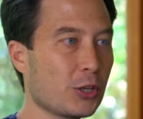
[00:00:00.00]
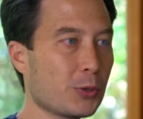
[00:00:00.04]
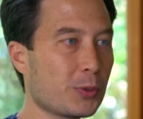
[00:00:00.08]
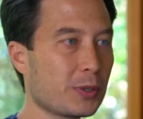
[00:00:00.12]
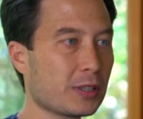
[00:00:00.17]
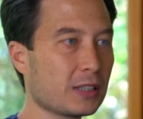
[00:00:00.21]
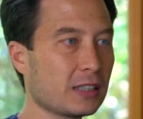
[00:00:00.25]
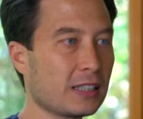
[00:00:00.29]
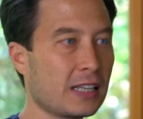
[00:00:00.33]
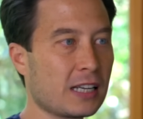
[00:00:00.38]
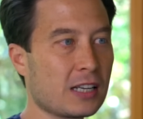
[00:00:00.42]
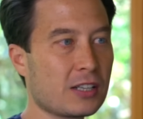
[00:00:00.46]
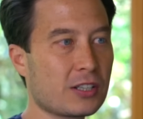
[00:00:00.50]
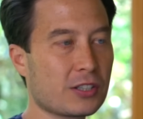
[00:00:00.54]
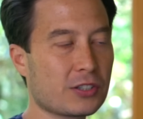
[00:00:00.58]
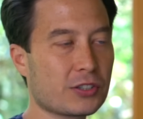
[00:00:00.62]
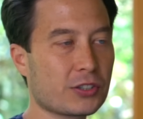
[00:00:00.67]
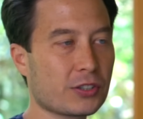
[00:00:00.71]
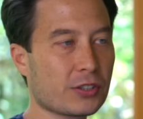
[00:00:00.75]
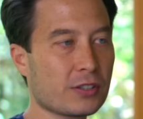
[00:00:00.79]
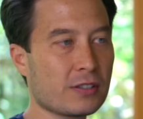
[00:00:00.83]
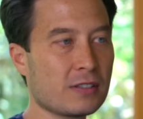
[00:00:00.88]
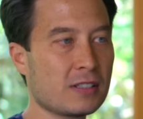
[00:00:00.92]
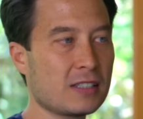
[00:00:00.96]
You could link to
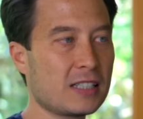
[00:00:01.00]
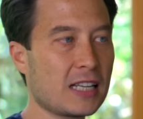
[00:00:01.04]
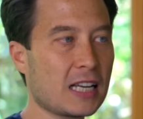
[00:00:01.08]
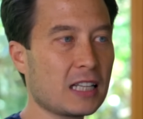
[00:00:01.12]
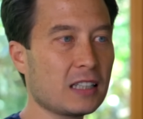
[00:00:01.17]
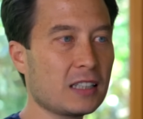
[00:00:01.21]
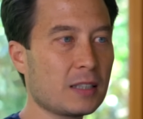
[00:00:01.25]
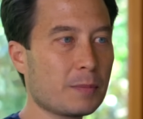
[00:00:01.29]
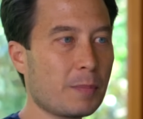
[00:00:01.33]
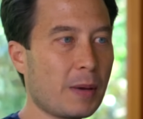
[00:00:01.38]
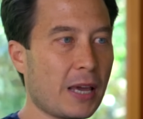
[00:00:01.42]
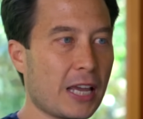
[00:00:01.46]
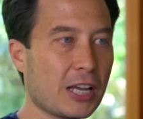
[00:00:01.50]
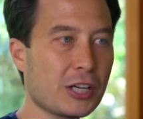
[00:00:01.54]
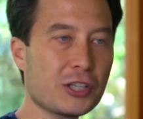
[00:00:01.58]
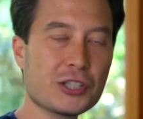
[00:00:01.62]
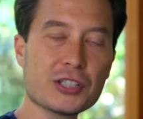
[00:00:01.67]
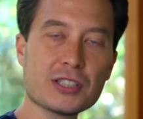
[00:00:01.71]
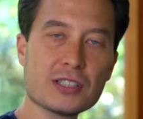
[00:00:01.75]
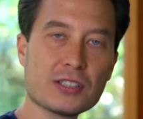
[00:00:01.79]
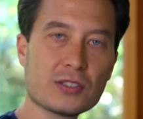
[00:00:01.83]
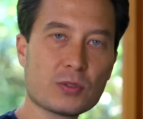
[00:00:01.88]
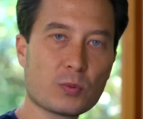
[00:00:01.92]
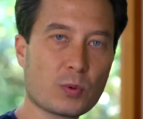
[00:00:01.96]
certain daily
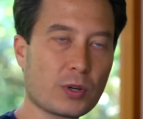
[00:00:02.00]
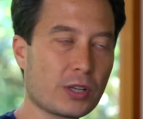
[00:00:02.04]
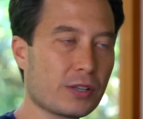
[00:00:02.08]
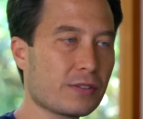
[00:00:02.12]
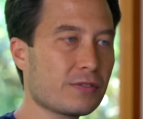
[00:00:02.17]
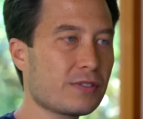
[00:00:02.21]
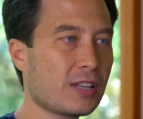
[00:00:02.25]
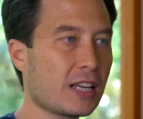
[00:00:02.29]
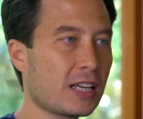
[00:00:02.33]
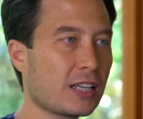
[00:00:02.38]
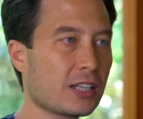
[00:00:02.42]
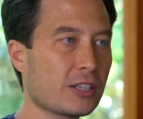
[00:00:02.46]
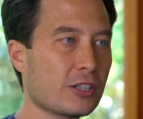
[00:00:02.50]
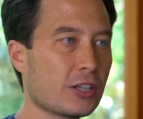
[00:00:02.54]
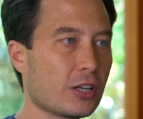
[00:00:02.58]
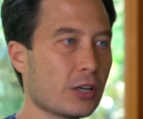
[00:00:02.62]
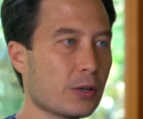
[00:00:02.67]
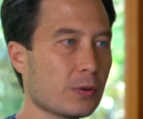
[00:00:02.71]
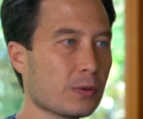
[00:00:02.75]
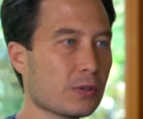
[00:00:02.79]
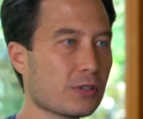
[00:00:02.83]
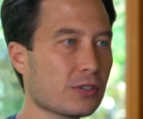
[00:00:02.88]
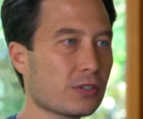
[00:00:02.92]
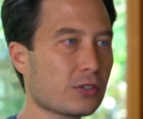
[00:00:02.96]
pages where you've taken
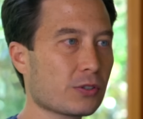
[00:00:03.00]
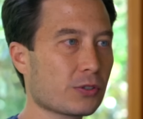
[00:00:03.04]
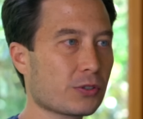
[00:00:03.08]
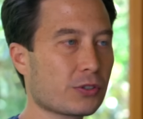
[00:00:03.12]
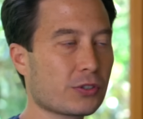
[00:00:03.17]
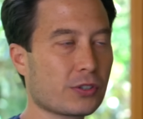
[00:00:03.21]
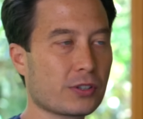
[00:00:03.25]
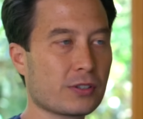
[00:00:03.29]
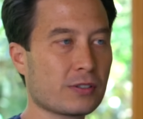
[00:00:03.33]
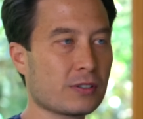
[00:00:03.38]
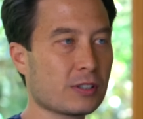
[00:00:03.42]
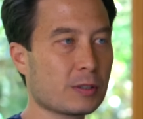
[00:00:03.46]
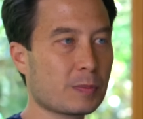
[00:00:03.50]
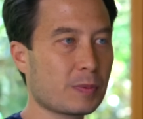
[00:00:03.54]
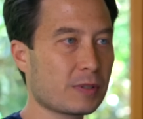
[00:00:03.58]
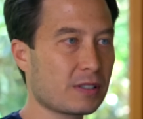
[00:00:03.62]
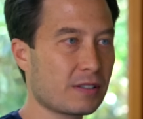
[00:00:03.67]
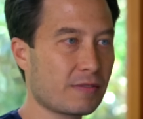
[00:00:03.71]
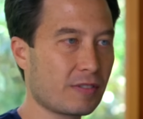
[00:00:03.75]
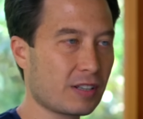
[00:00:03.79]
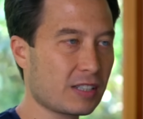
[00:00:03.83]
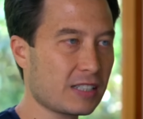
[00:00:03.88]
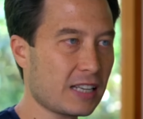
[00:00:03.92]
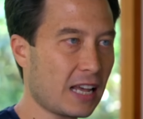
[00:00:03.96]
notes or certain
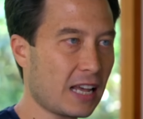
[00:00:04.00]
specific